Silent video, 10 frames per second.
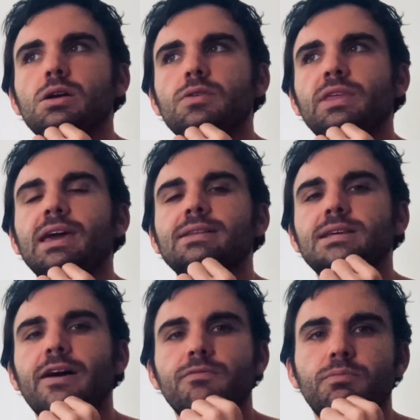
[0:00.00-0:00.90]
they get to
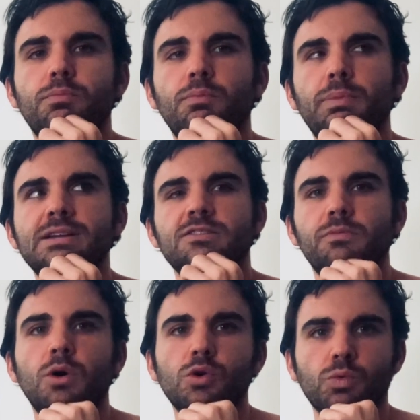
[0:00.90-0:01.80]
have best of
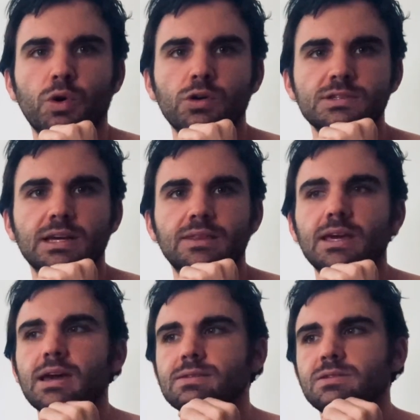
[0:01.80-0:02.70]
both worlds. Like they
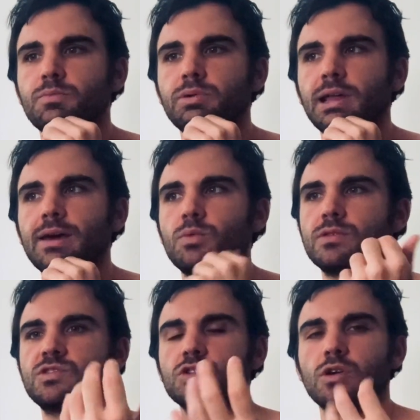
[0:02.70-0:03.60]
get to play with
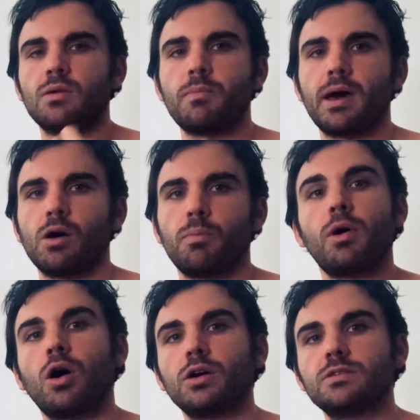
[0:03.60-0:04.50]
certain male
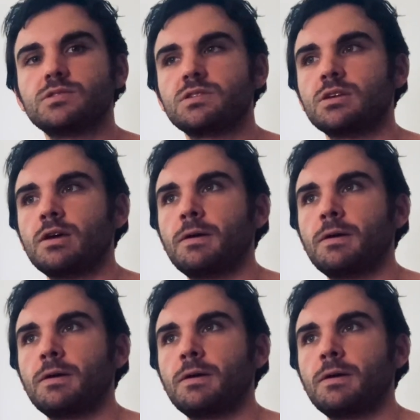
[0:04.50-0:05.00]
parts,